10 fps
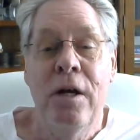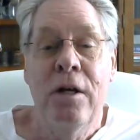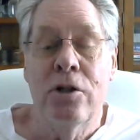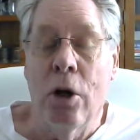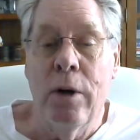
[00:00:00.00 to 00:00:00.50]

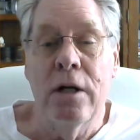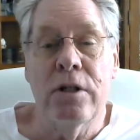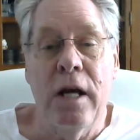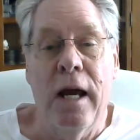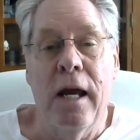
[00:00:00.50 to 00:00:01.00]
So
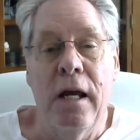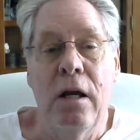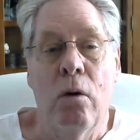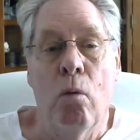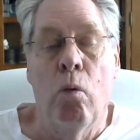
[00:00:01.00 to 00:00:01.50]
it's
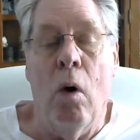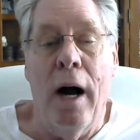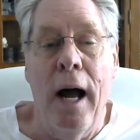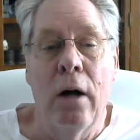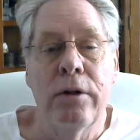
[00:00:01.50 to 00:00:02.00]
a
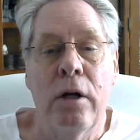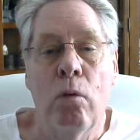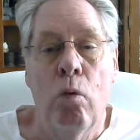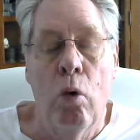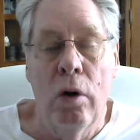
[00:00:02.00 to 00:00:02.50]
wild
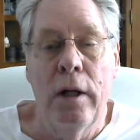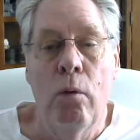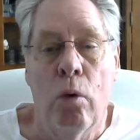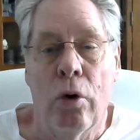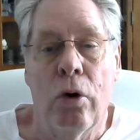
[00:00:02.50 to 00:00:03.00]
and woolly
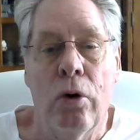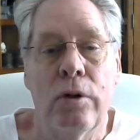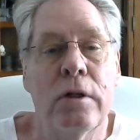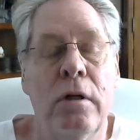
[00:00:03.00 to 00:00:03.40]
world